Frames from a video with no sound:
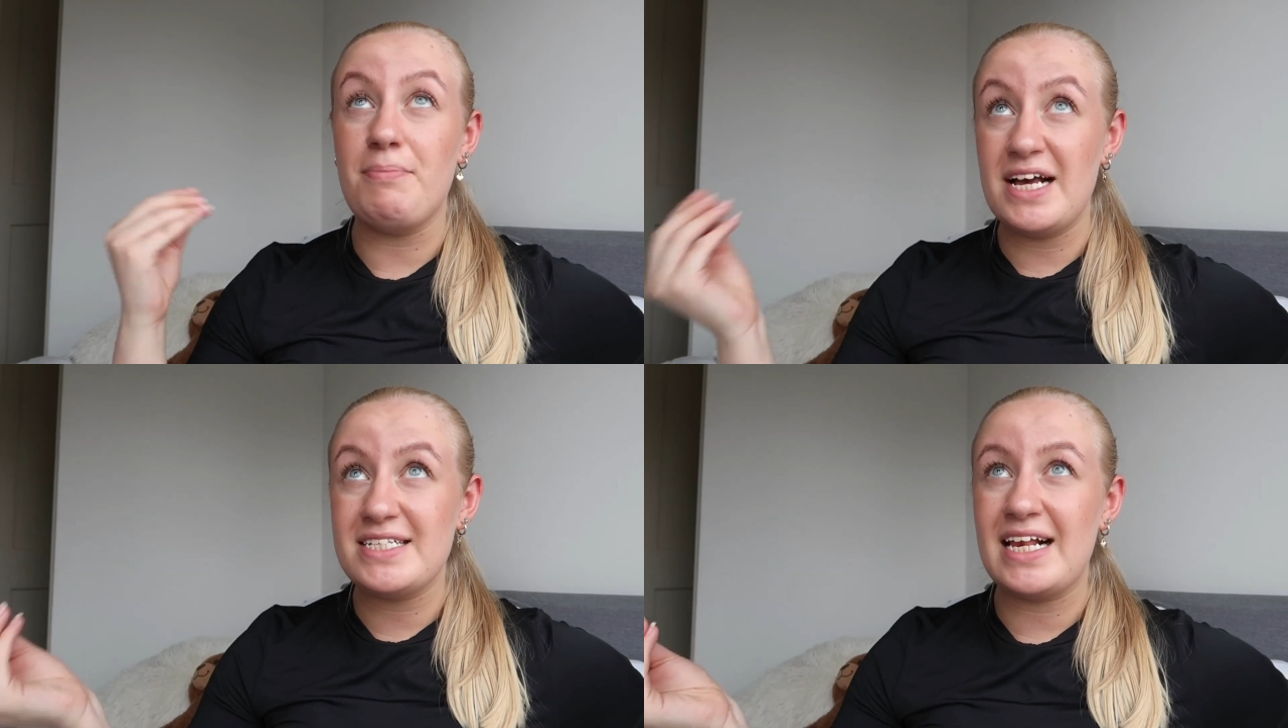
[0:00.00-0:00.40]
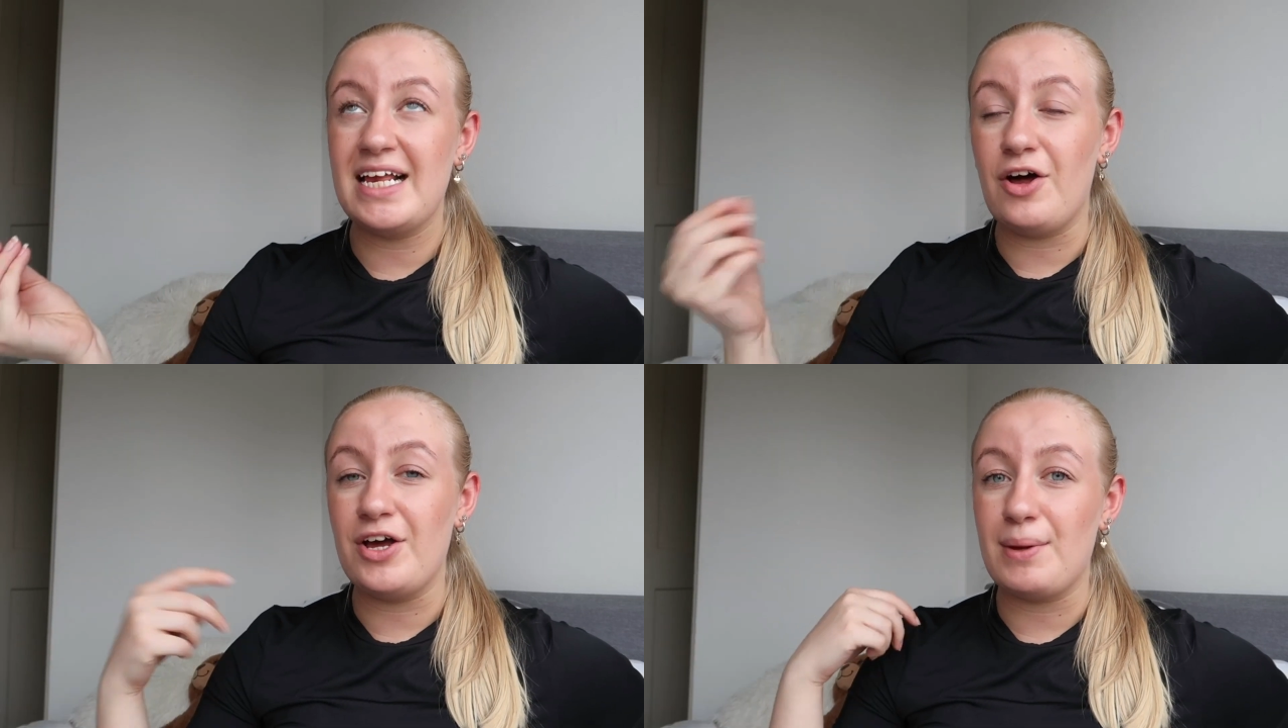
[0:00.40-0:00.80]

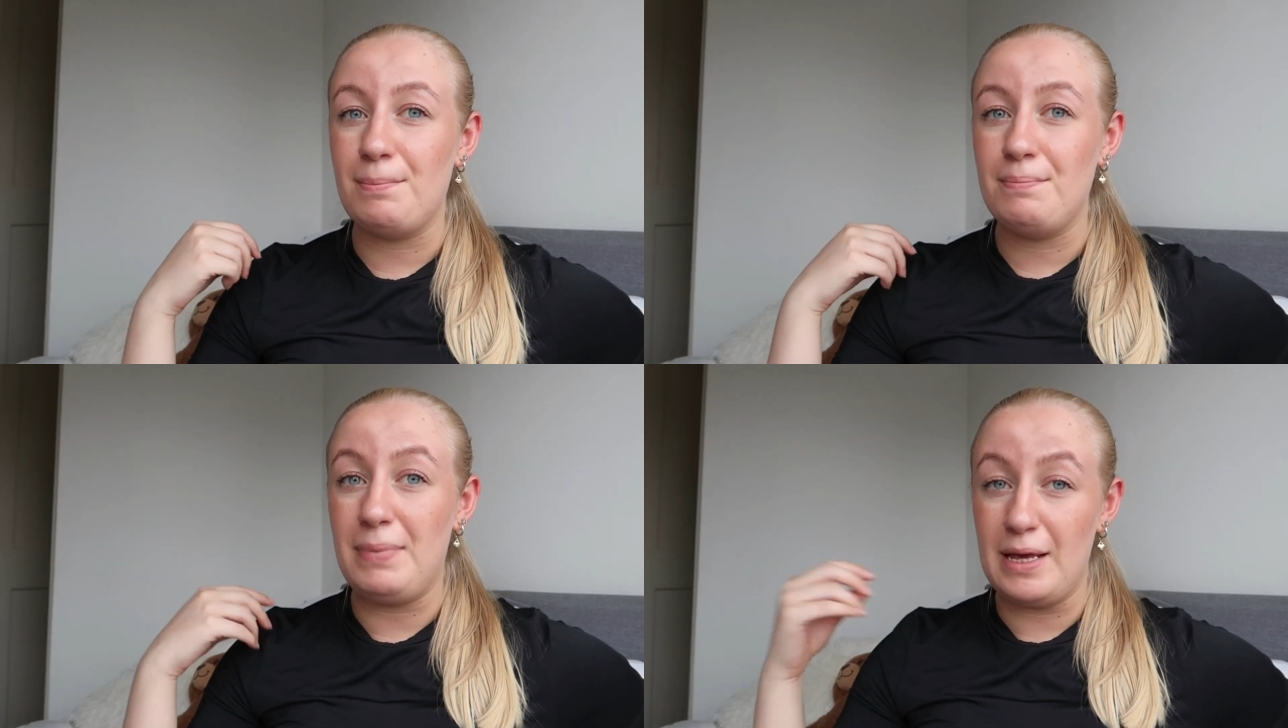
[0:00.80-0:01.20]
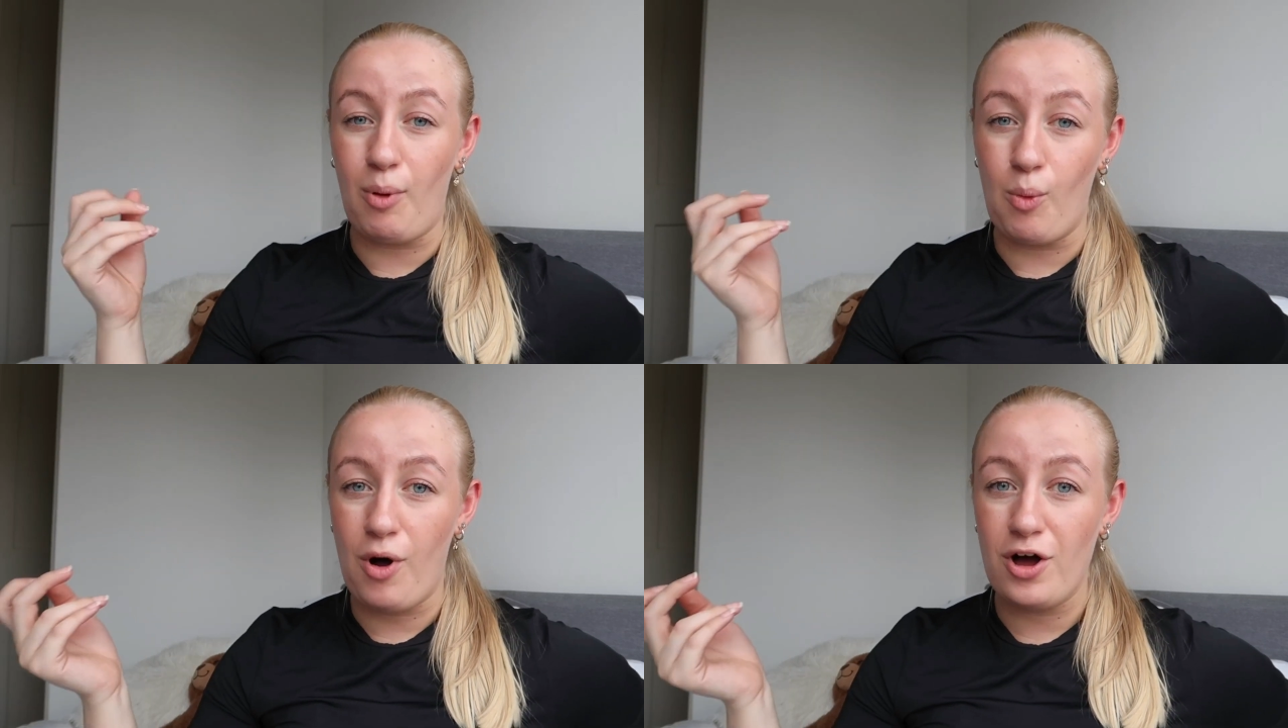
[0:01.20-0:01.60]
basically like
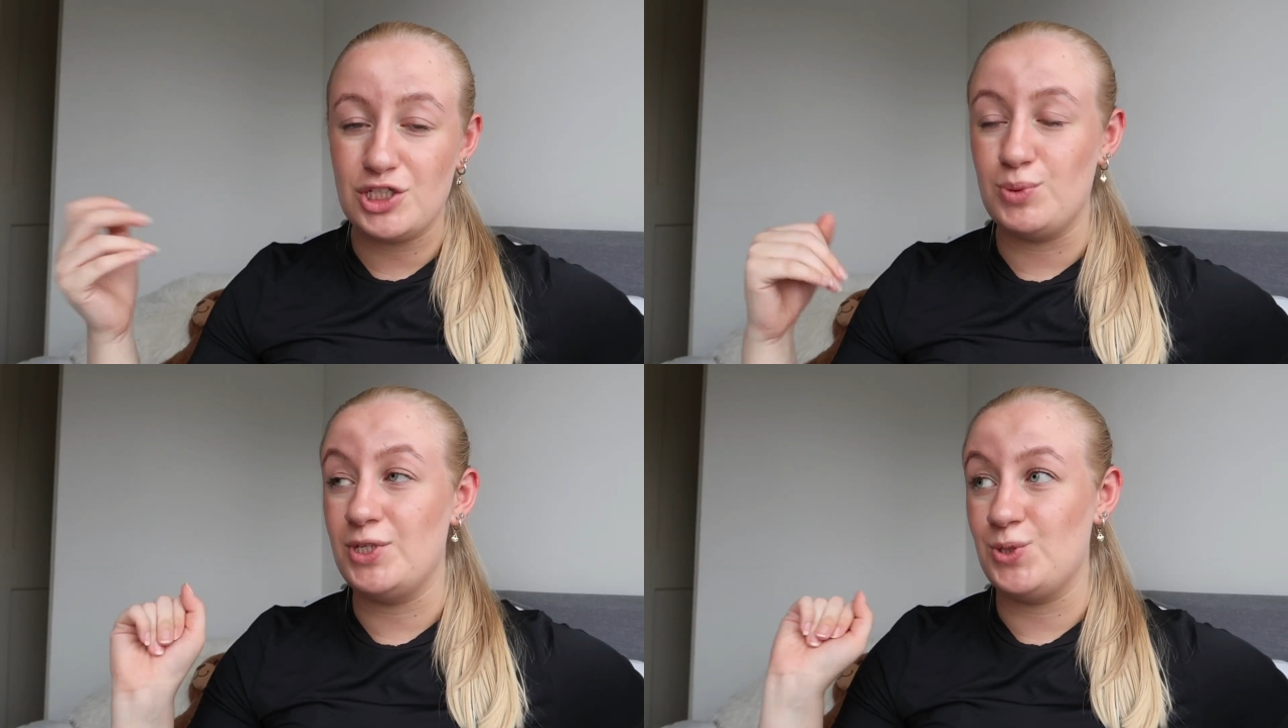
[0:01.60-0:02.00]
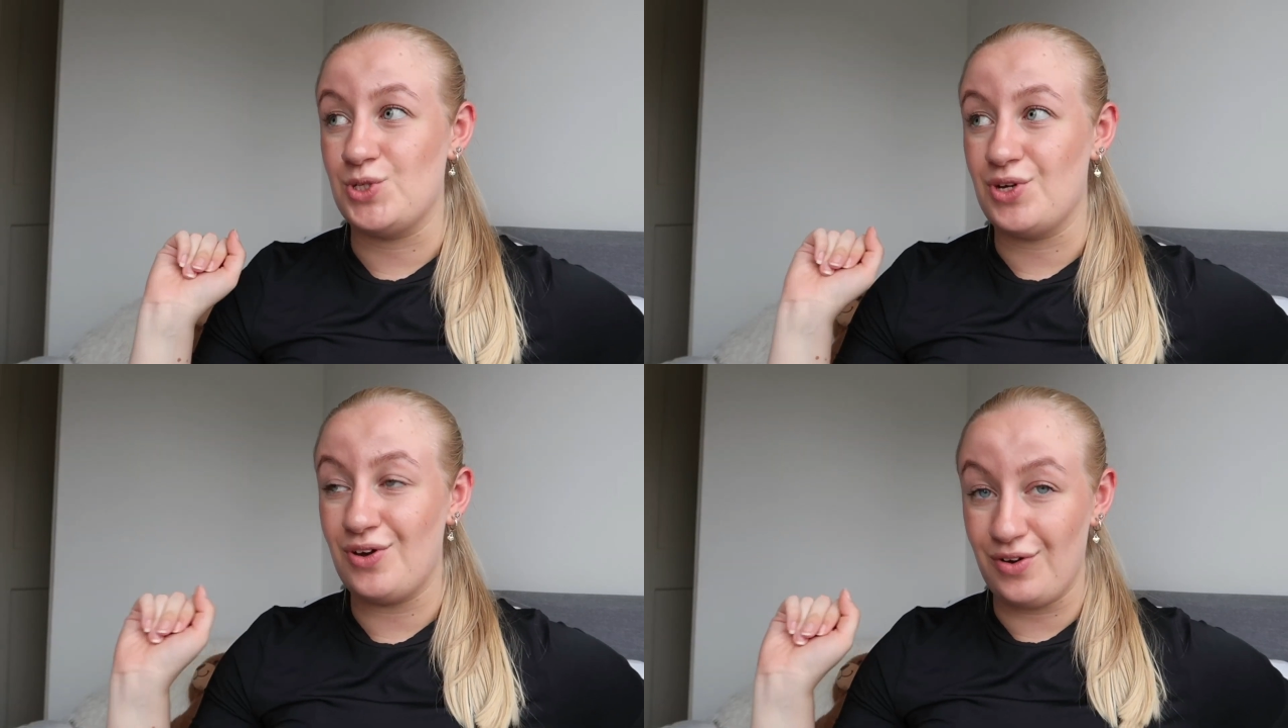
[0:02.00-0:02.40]
people watch,
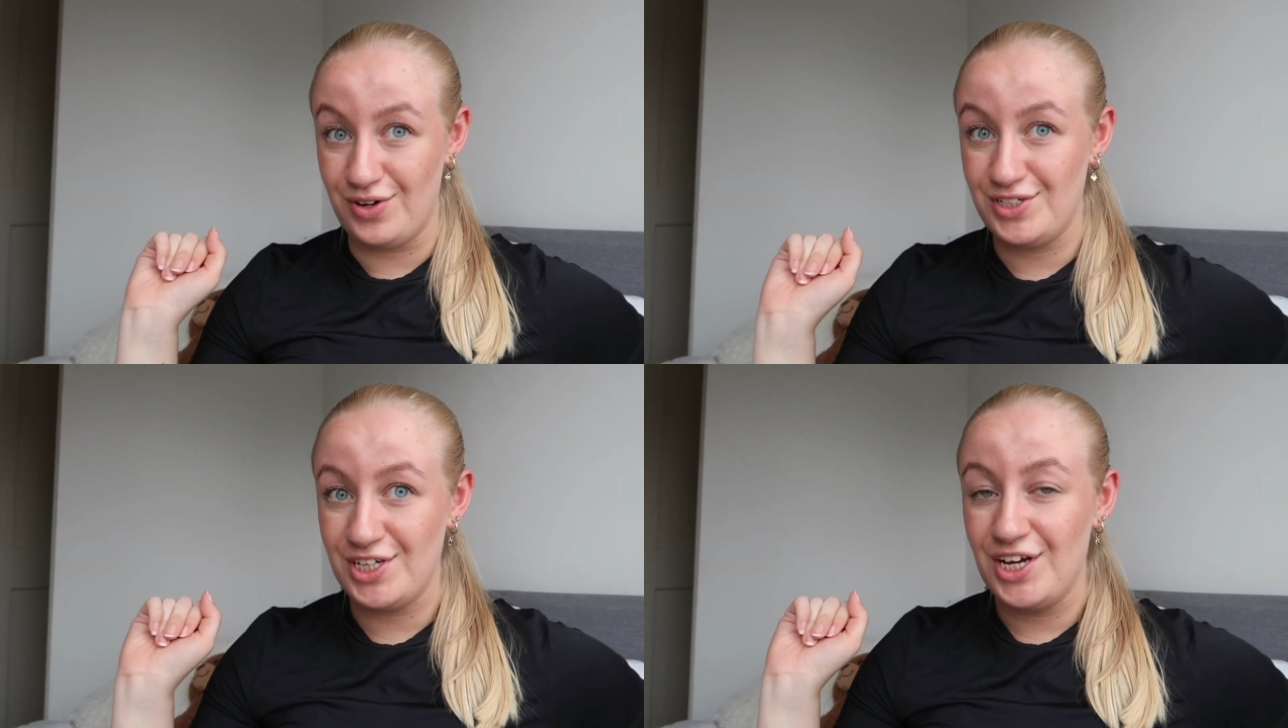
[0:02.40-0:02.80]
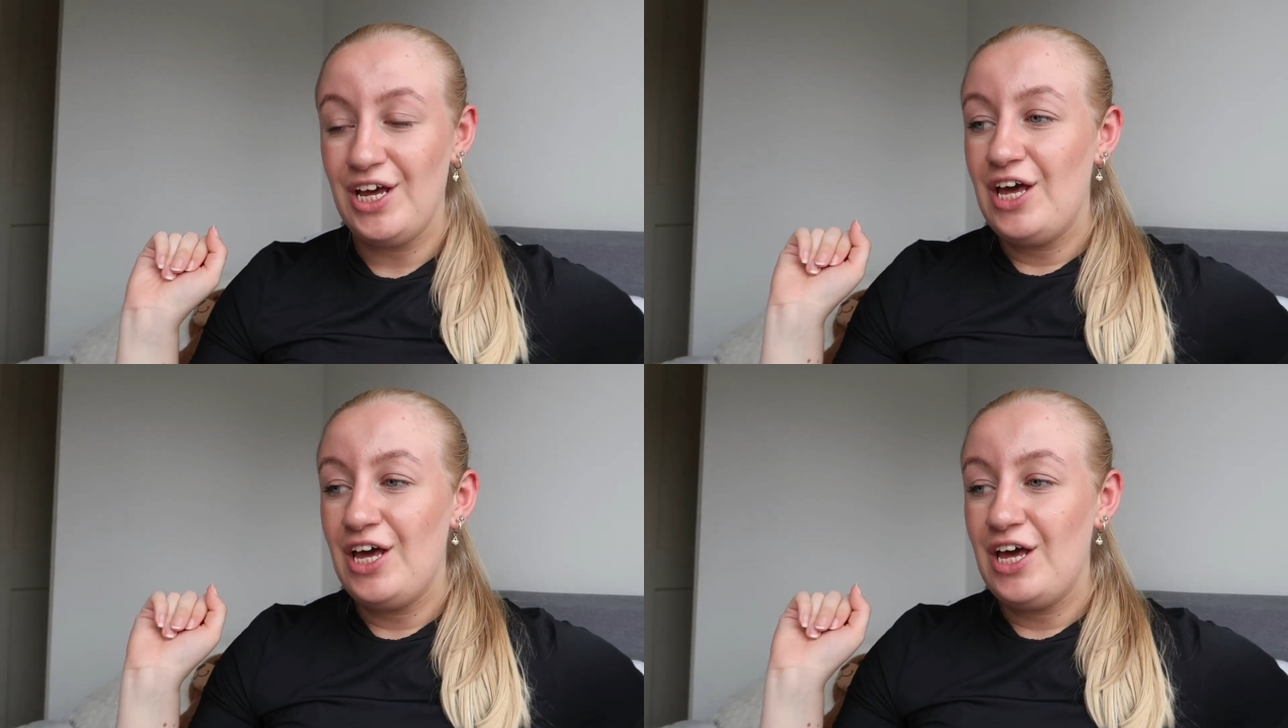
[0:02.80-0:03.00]
which was good.